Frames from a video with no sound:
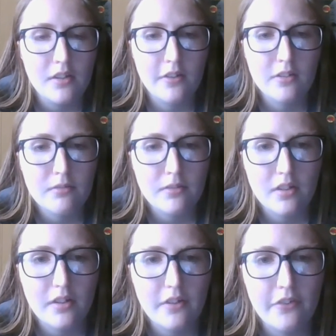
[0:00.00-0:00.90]
there
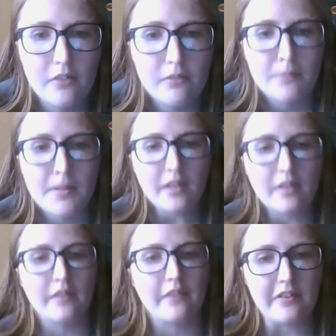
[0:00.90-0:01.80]
so with my
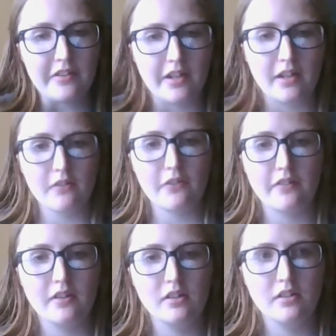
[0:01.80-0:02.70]
aunt's
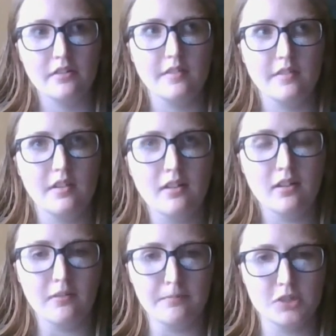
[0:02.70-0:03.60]
house,
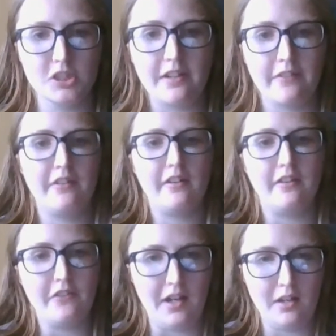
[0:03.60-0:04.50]
she has like
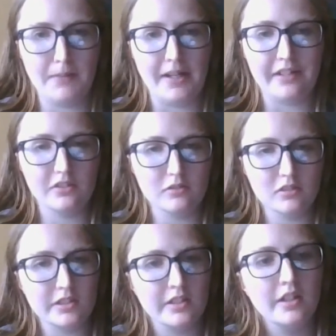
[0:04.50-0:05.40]
a side back
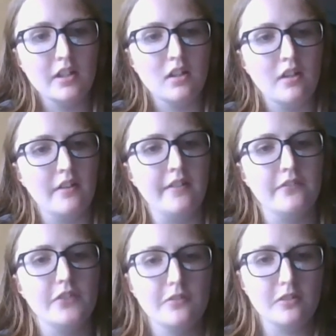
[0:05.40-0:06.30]
door, and
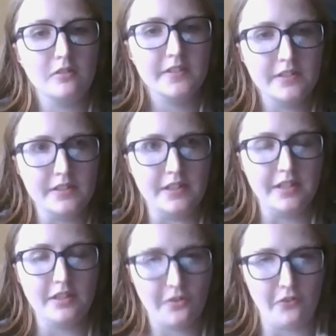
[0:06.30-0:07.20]
if you go in
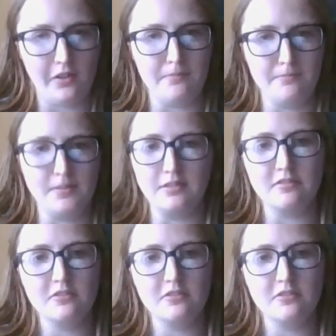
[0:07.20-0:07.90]
there, there's like a mud